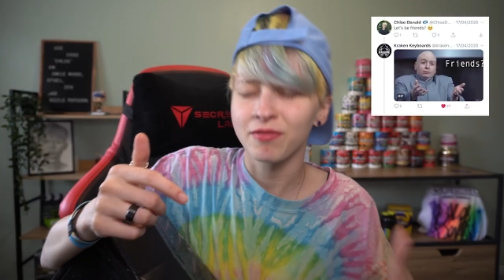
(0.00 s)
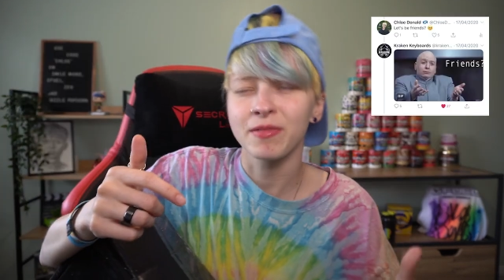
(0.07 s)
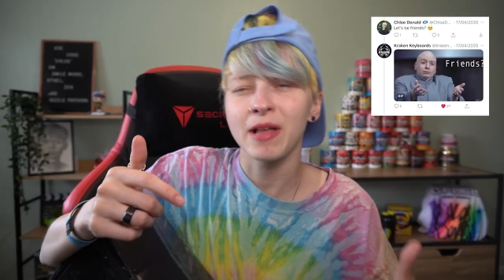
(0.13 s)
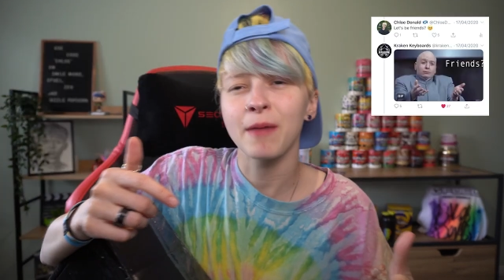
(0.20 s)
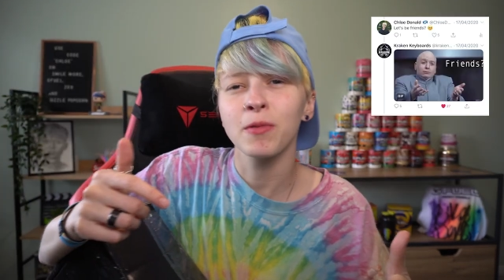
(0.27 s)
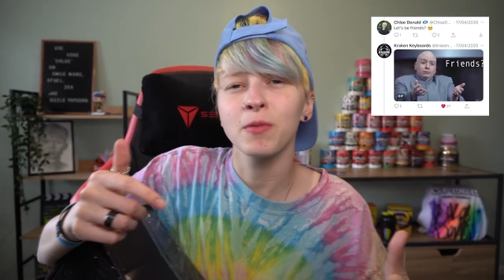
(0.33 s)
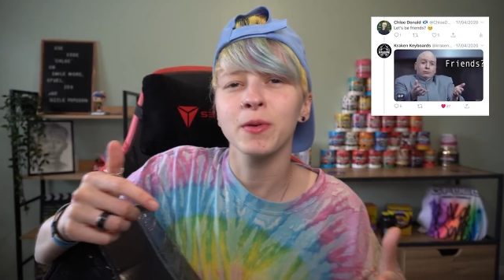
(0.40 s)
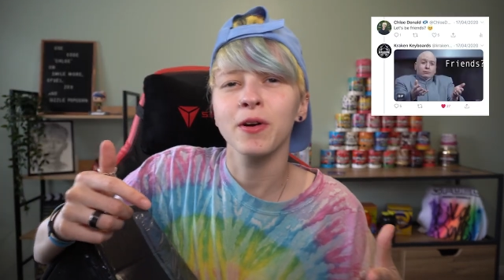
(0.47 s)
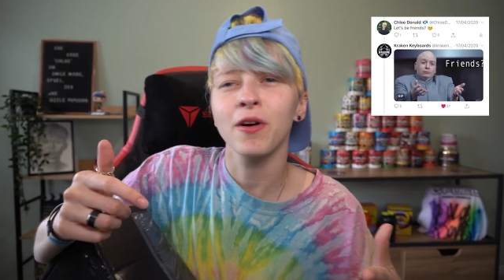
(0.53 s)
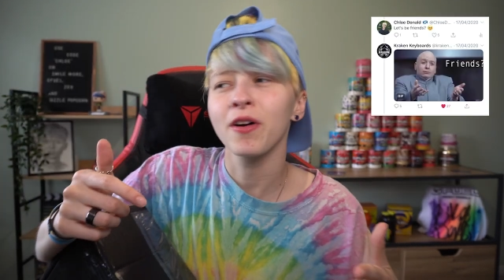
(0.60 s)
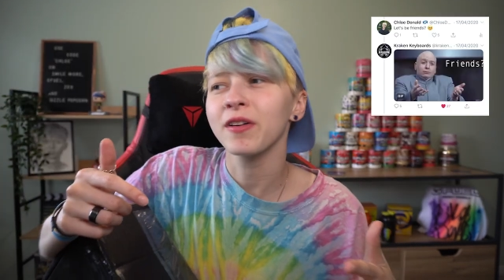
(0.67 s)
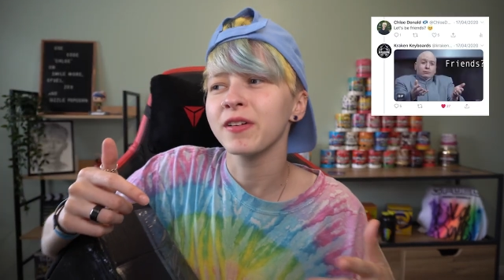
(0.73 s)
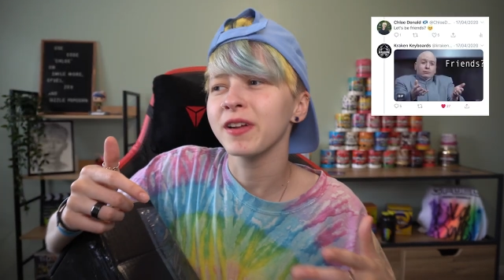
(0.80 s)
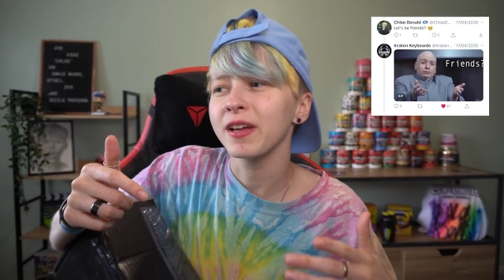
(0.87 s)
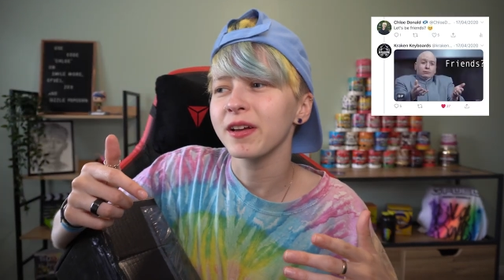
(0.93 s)
from that moment
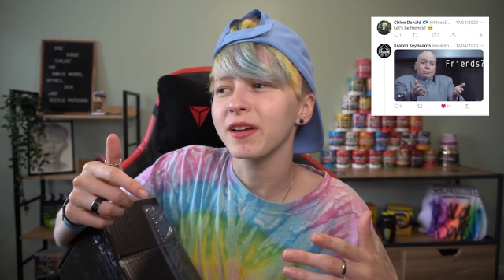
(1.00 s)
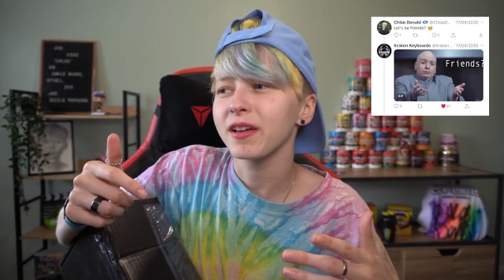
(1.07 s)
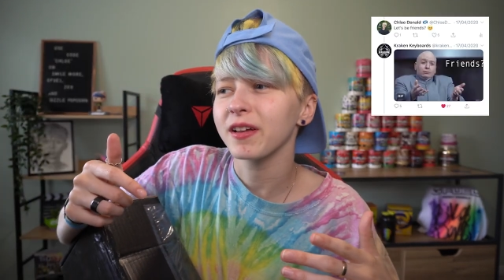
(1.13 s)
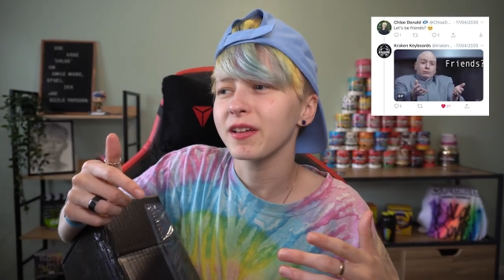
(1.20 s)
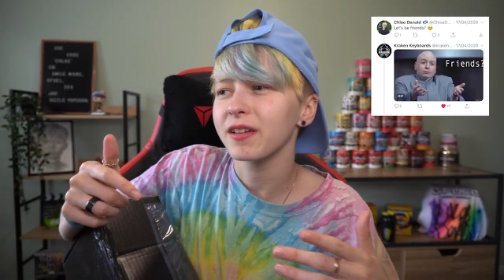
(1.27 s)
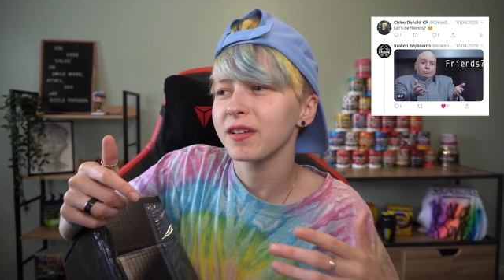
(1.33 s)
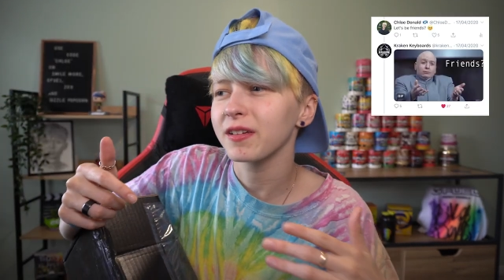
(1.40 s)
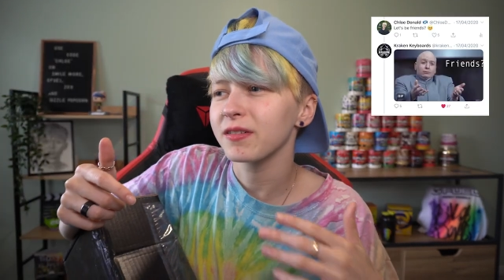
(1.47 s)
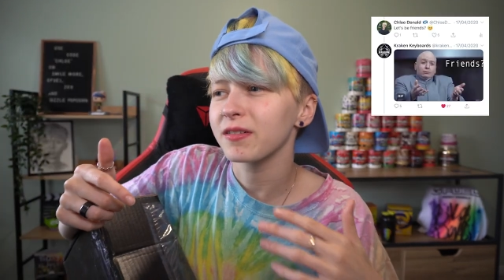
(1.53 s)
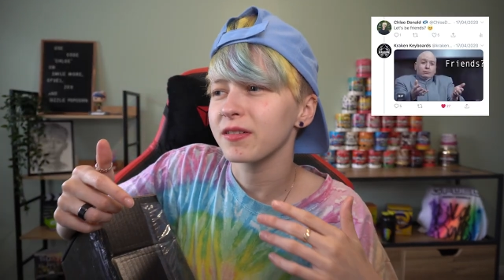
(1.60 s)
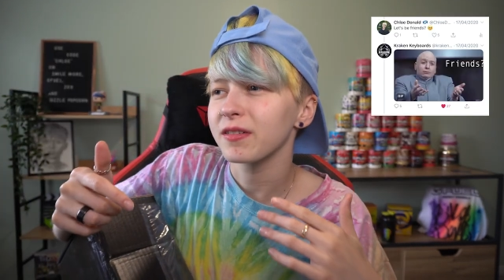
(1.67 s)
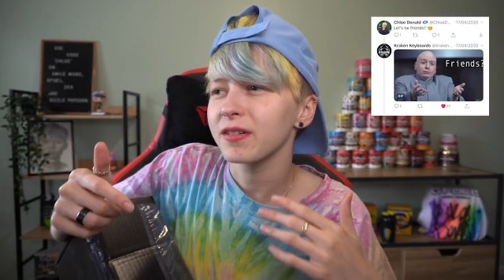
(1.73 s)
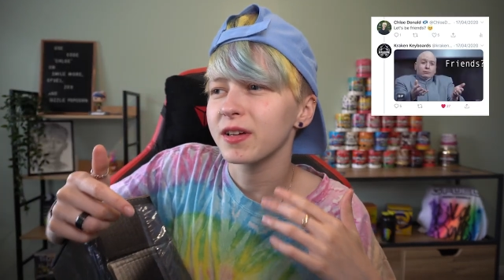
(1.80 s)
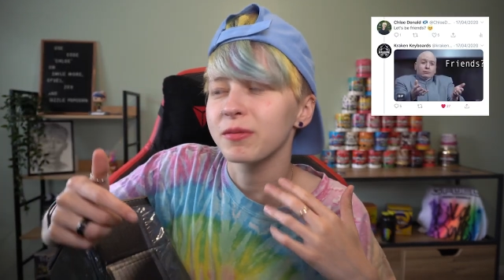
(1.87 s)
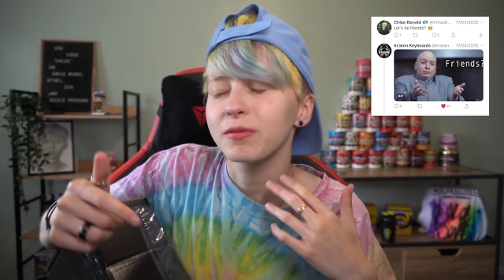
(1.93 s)
on,
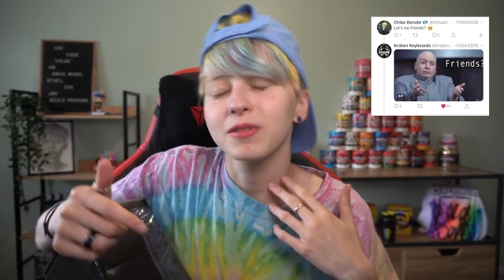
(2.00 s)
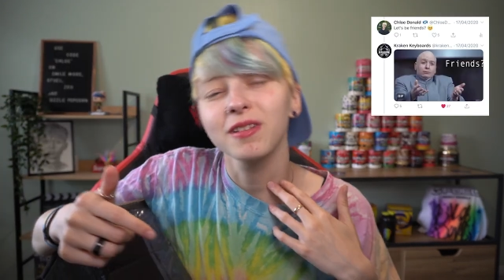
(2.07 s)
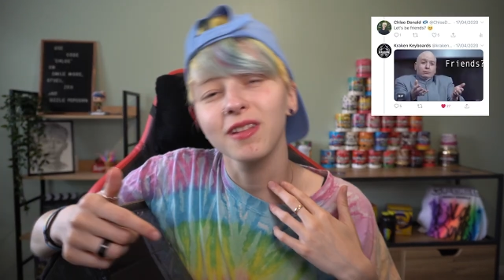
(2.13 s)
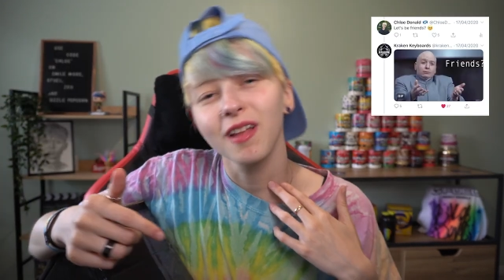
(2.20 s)
it was